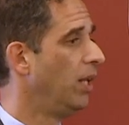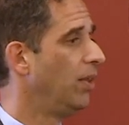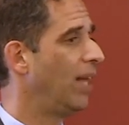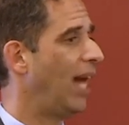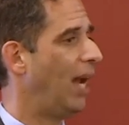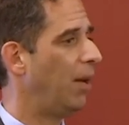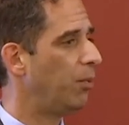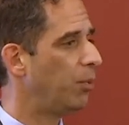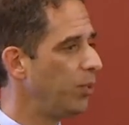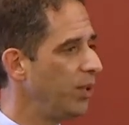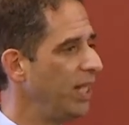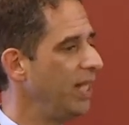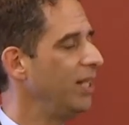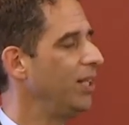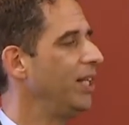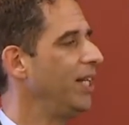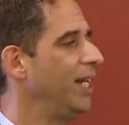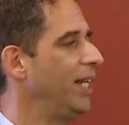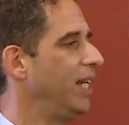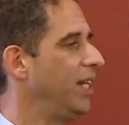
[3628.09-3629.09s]
that
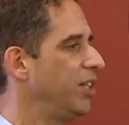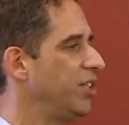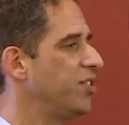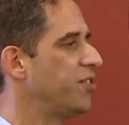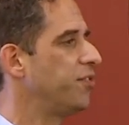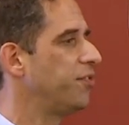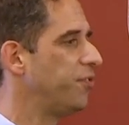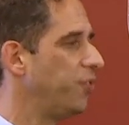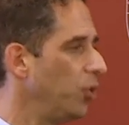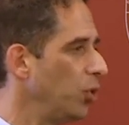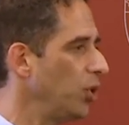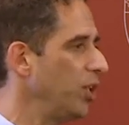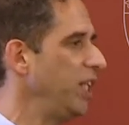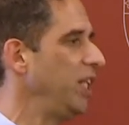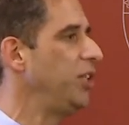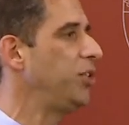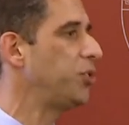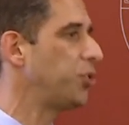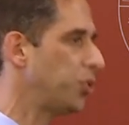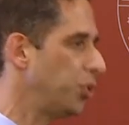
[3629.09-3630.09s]
really is
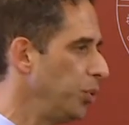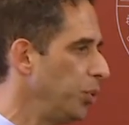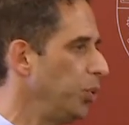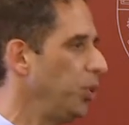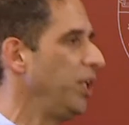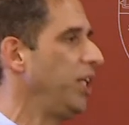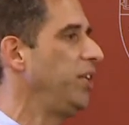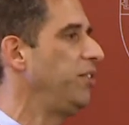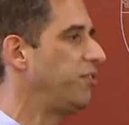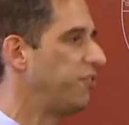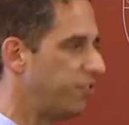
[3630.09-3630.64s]
fully, truly,